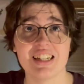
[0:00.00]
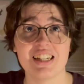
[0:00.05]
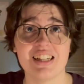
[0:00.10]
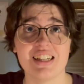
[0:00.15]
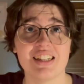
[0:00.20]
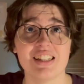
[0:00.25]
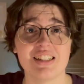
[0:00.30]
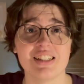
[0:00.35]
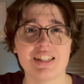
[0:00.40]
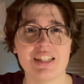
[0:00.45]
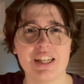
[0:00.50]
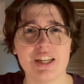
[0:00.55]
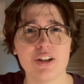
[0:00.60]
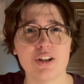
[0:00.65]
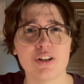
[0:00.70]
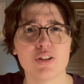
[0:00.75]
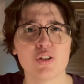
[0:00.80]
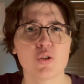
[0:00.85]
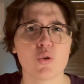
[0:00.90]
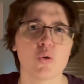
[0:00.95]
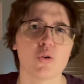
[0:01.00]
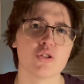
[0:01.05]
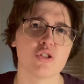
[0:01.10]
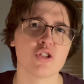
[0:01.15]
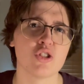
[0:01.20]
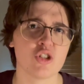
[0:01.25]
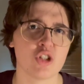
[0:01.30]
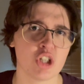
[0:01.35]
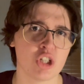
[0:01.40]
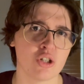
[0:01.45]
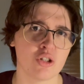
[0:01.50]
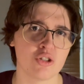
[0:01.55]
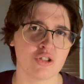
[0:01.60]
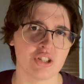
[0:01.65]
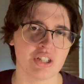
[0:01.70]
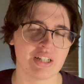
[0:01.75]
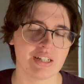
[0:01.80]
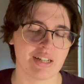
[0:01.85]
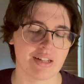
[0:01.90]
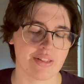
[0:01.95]
is geared towards
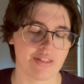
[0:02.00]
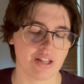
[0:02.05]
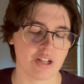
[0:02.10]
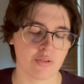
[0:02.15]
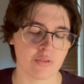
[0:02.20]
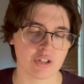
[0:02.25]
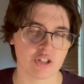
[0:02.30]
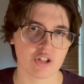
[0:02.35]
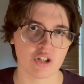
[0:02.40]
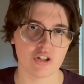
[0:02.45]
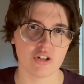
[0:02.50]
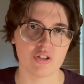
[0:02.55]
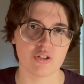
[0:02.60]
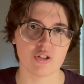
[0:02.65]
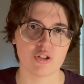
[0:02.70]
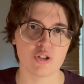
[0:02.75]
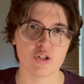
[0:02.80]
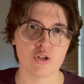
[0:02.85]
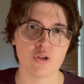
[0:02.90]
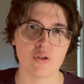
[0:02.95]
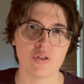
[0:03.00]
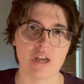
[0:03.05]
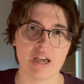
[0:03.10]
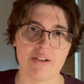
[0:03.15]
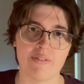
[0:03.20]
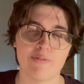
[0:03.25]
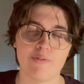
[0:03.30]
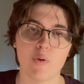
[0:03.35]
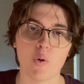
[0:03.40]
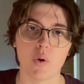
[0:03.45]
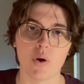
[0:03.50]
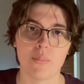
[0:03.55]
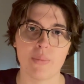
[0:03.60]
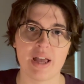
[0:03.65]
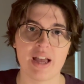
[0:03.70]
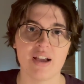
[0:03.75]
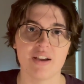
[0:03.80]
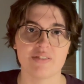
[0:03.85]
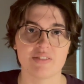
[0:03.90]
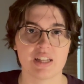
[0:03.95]
children and I think returns to that
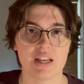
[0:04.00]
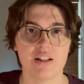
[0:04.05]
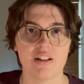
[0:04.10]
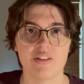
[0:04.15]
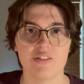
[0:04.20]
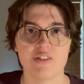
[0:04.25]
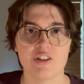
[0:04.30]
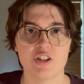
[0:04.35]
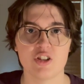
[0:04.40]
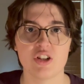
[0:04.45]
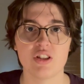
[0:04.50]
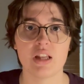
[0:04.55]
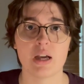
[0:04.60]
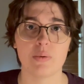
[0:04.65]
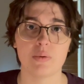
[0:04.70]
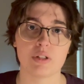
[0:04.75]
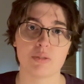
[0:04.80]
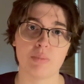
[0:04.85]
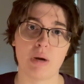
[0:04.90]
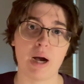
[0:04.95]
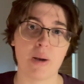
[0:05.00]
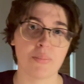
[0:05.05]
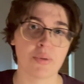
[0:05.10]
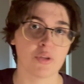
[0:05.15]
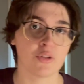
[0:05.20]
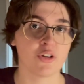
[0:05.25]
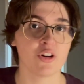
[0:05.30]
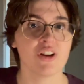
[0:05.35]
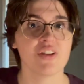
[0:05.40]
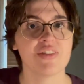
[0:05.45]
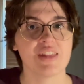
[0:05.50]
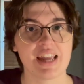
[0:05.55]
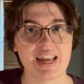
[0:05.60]
format of television that was popular in the